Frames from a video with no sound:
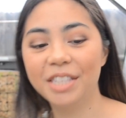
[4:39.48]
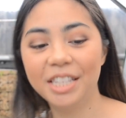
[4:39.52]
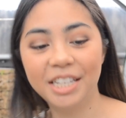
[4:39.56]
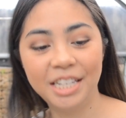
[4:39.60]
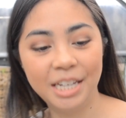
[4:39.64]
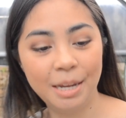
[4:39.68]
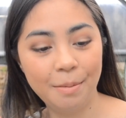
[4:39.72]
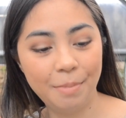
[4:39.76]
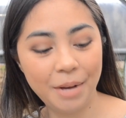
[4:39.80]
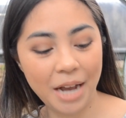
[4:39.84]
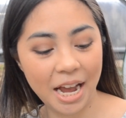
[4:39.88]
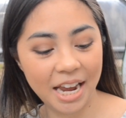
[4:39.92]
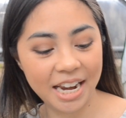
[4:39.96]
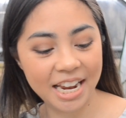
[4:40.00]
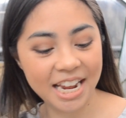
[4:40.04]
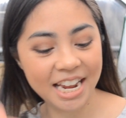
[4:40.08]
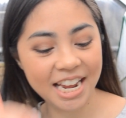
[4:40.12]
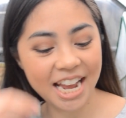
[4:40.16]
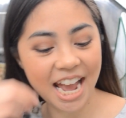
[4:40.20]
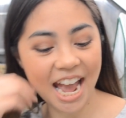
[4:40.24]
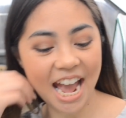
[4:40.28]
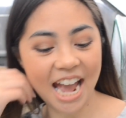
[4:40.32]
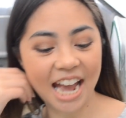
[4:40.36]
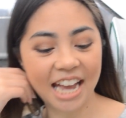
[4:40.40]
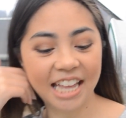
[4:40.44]
the tip cutting,
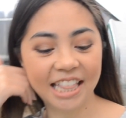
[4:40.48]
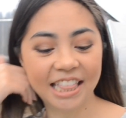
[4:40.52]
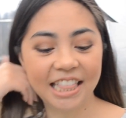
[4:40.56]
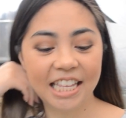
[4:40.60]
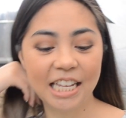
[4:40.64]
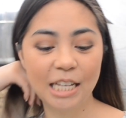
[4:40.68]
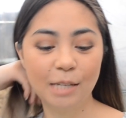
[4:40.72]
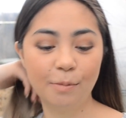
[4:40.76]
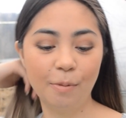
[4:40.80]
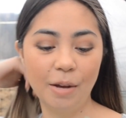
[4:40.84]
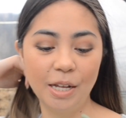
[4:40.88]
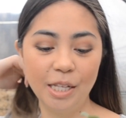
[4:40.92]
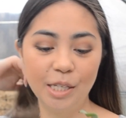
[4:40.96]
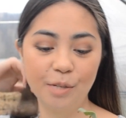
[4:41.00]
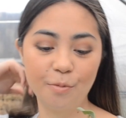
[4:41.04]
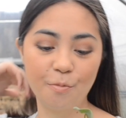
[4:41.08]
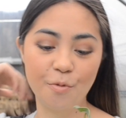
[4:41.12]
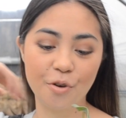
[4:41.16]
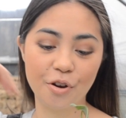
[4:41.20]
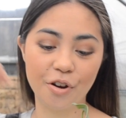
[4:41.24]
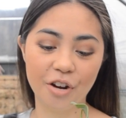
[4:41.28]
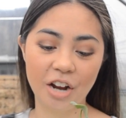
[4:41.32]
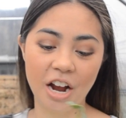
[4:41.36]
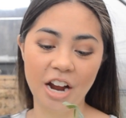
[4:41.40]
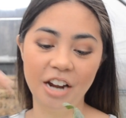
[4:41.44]
and these ones
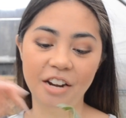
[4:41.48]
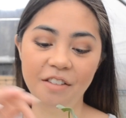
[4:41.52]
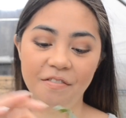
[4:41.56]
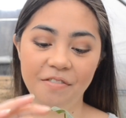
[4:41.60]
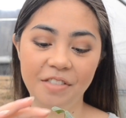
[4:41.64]
were kind